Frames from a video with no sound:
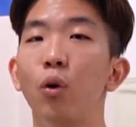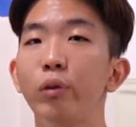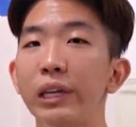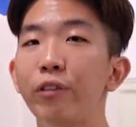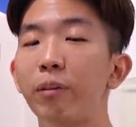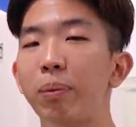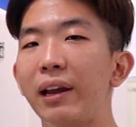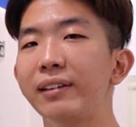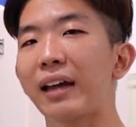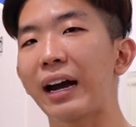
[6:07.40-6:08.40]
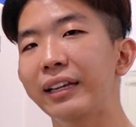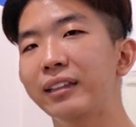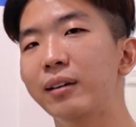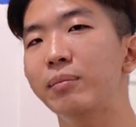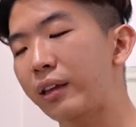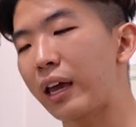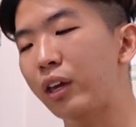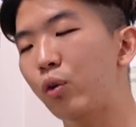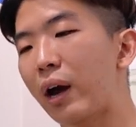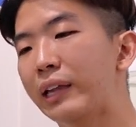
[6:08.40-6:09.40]
only replace items that
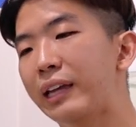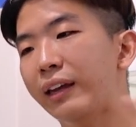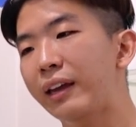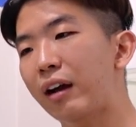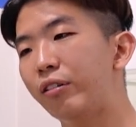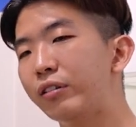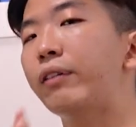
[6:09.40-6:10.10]
you are taking out.